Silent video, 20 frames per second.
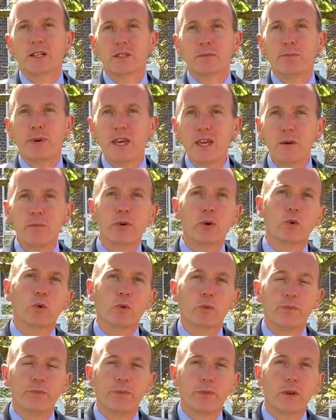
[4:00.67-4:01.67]
as people
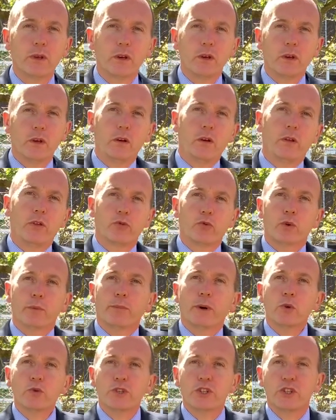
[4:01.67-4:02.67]
through a
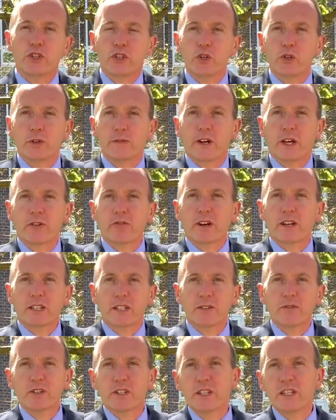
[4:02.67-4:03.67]
multitude of other
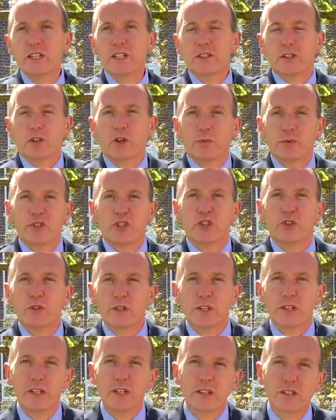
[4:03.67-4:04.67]
activities and
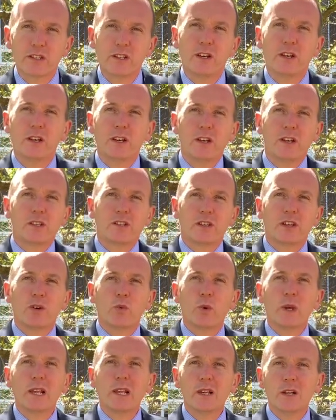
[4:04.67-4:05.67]
opportunities so that
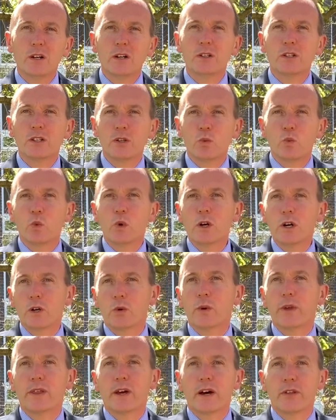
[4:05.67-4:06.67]
we learn to work
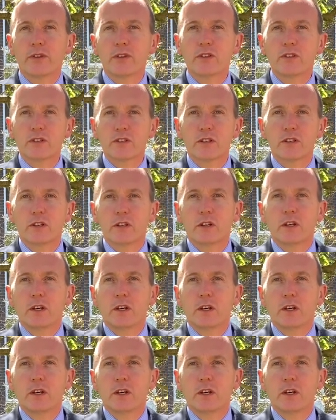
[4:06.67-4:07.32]
with others,